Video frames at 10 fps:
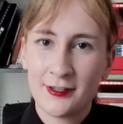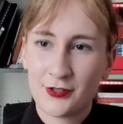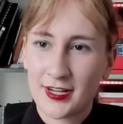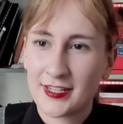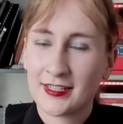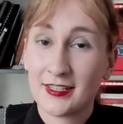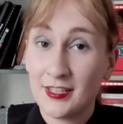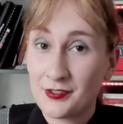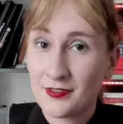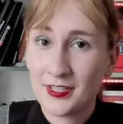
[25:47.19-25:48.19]
Dracula
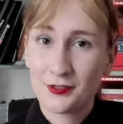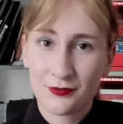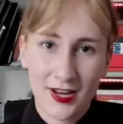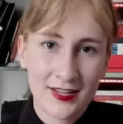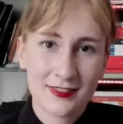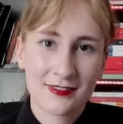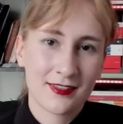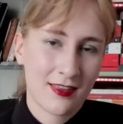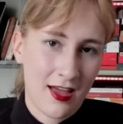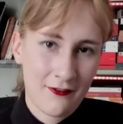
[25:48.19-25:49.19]
literally drains
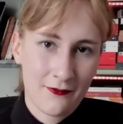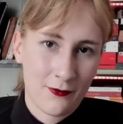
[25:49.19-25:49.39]
the life